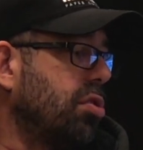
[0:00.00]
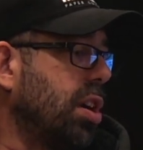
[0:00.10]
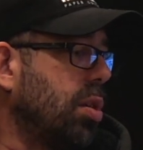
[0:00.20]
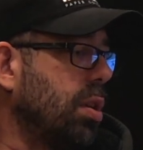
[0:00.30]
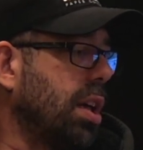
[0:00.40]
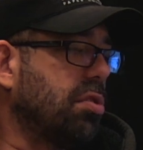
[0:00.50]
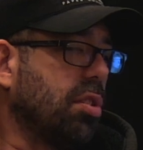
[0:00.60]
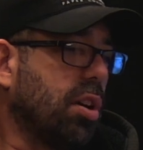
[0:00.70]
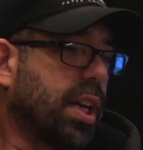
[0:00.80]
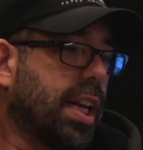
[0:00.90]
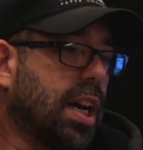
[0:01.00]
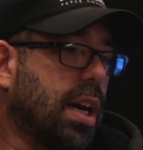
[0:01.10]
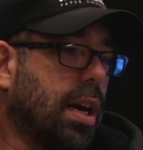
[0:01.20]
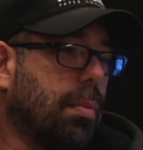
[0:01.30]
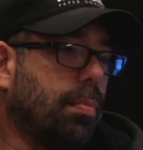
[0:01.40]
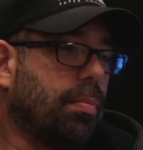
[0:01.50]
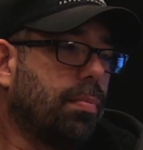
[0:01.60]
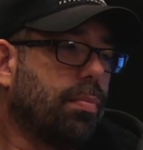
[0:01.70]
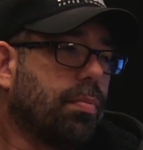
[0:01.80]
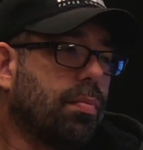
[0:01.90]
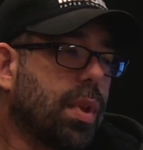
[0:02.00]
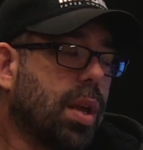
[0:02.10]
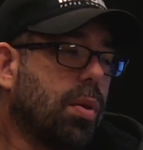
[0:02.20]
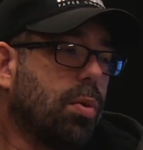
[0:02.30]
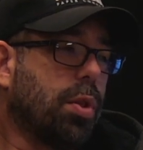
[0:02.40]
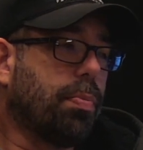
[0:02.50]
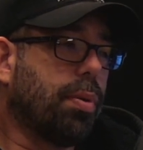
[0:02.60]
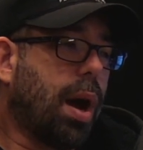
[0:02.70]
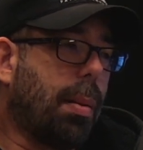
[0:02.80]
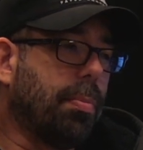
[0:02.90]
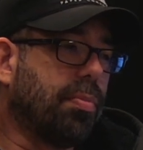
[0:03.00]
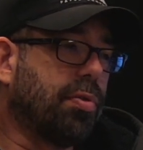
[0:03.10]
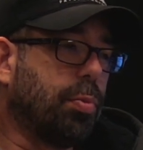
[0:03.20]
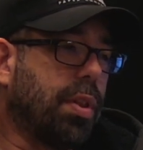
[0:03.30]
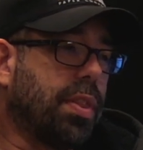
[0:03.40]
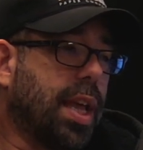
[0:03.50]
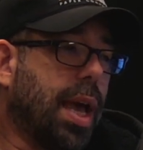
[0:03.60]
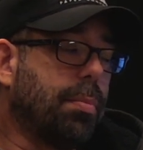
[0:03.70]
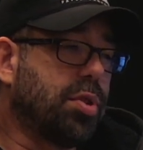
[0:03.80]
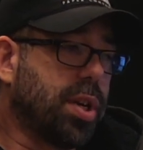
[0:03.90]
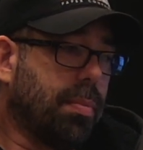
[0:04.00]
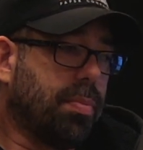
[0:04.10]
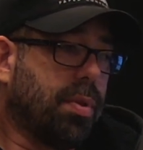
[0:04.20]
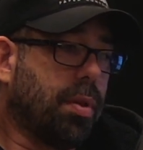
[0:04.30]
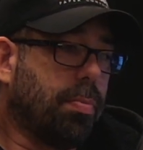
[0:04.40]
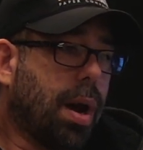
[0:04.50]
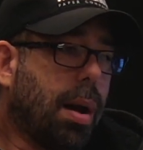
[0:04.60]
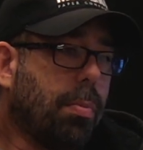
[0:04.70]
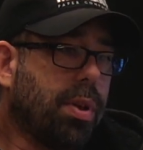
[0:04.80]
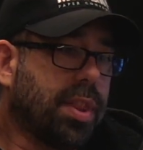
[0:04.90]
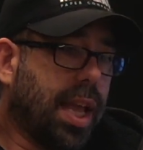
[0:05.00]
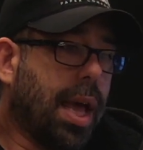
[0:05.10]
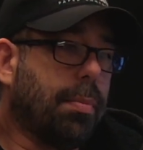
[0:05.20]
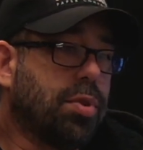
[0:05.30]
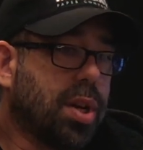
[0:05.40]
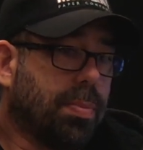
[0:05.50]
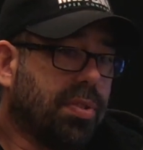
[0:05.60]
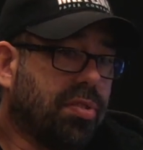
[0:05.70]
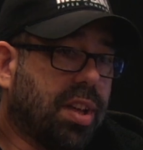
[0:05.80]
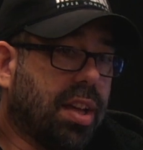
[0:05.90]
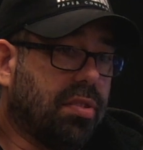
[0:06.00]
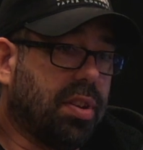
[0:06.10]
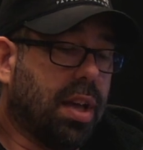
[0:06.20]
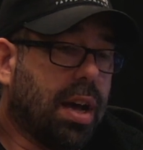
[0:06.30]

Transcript: let's look at the problems with the M chip. The problem with the M chip is this: